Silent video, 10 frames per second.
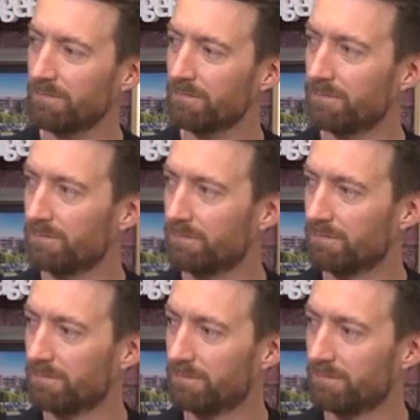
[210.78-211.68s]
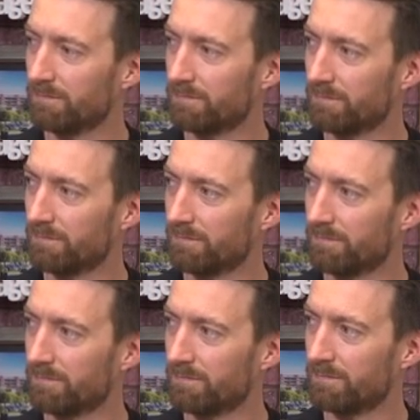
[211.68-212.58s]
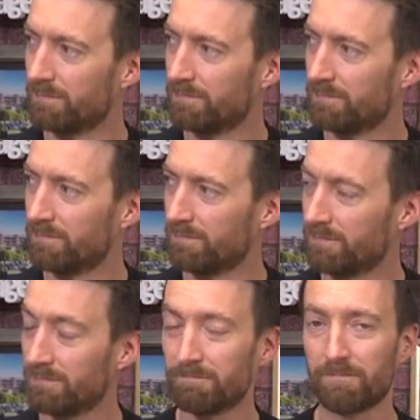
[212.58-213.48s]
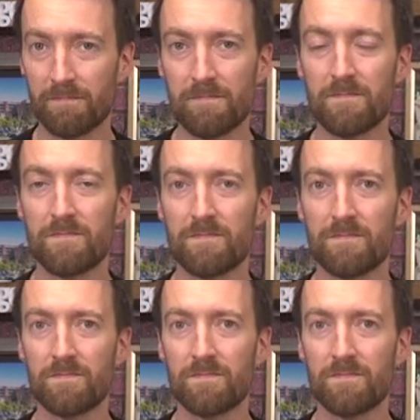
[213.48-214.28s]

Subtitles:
No words are spoken by the person on screen.